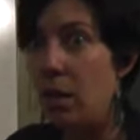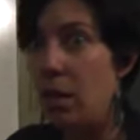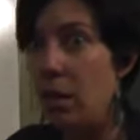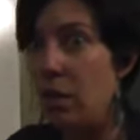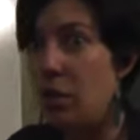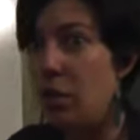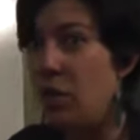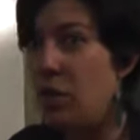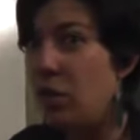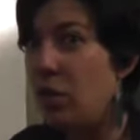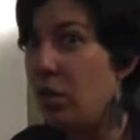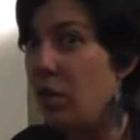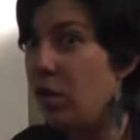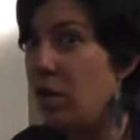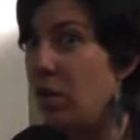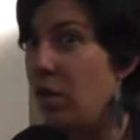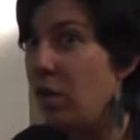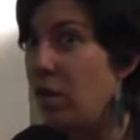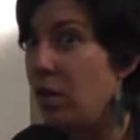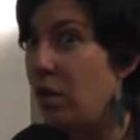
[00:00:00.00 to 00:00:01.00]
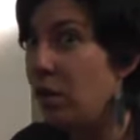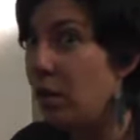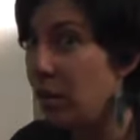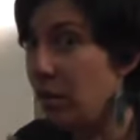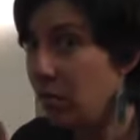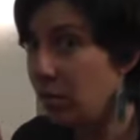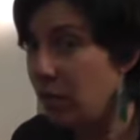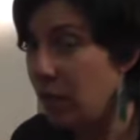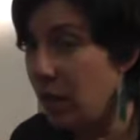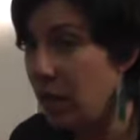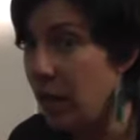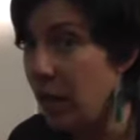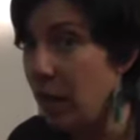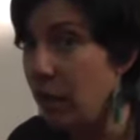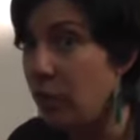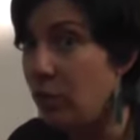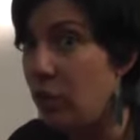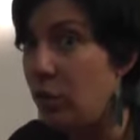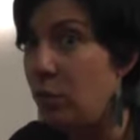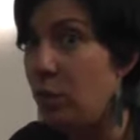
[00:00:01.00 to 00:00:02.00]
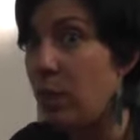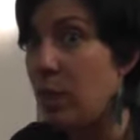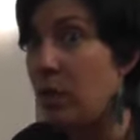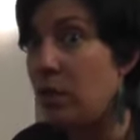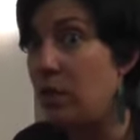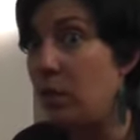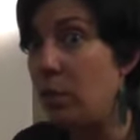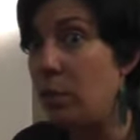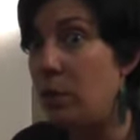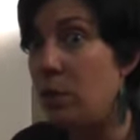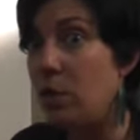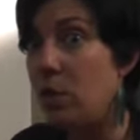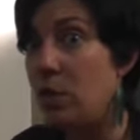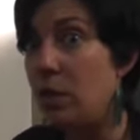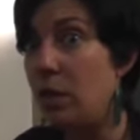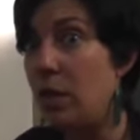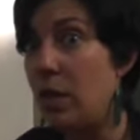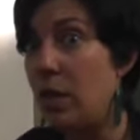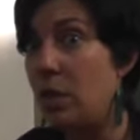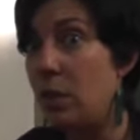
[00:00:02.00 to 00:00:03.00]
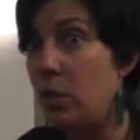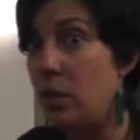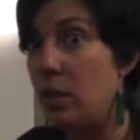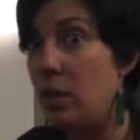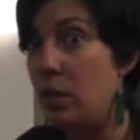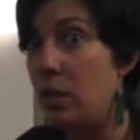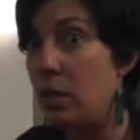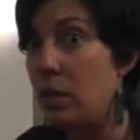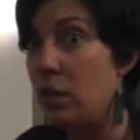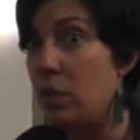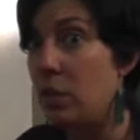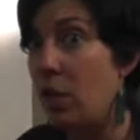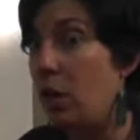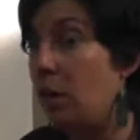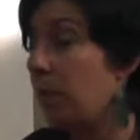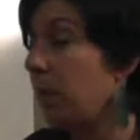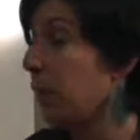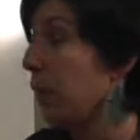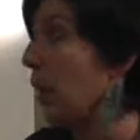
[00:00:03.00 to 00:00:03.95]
It should stand out to you because they'll be just like the ones in the song.